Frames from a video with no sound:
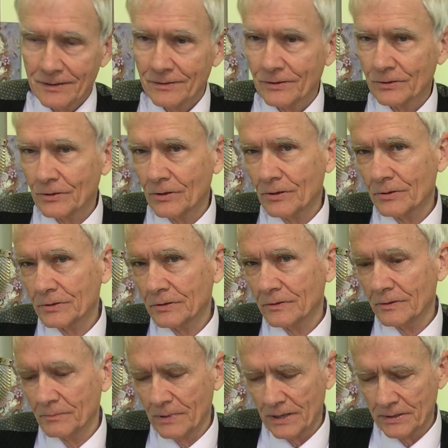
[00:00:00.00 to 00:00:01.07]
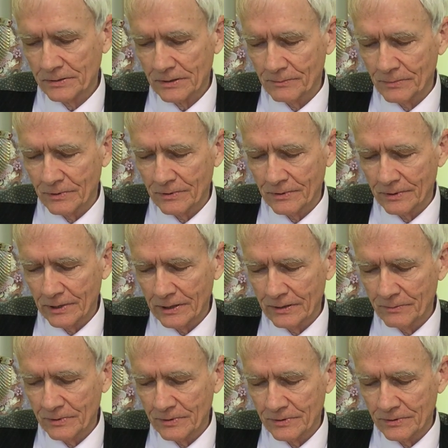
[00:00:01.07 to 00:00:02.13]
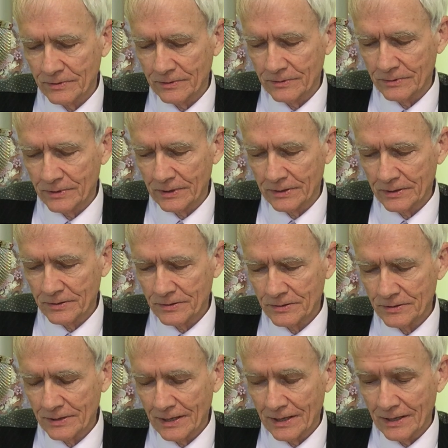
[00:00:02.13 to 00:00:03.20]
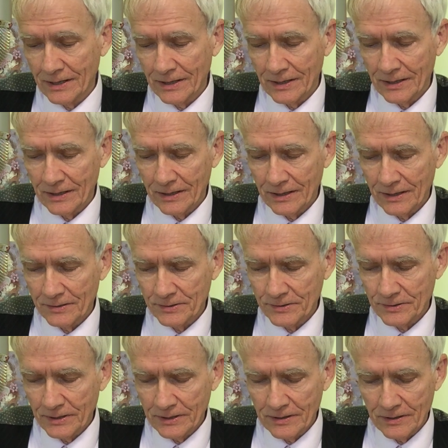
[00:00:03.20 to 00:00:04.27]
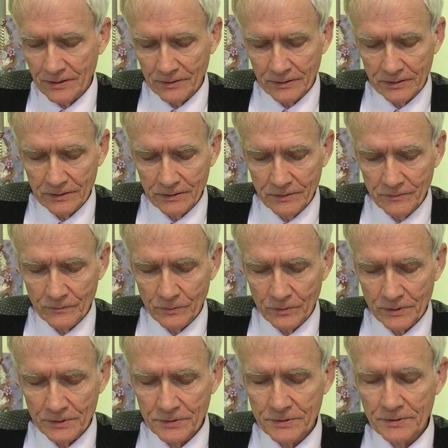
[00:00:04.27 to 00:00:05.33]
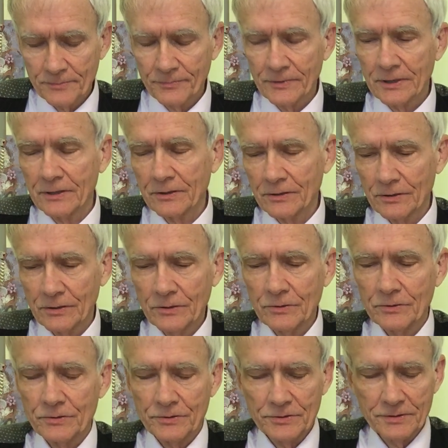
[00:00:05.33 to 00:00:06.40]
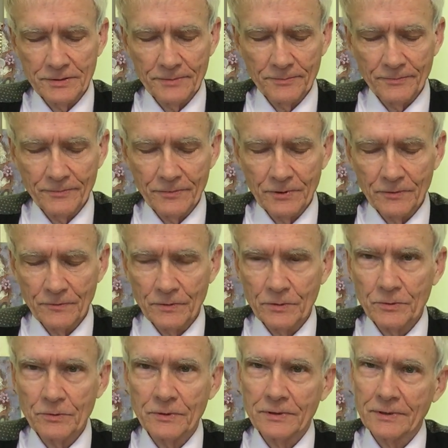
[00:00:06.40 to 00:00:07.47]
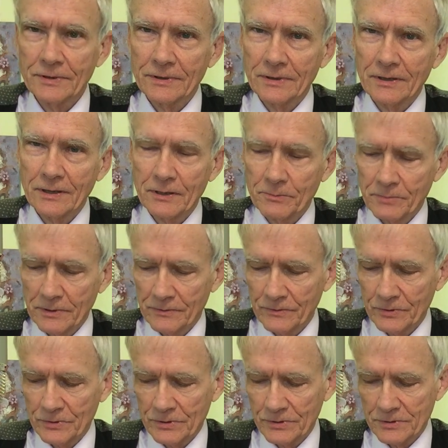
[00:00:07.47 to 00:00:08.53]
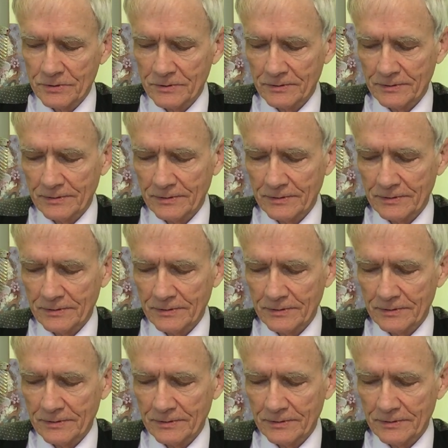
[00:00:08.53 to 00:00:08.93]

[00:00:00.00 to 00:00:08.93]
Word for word: The cost of the basketball game and tickets, as stated on the invoice, includes the food and beverages.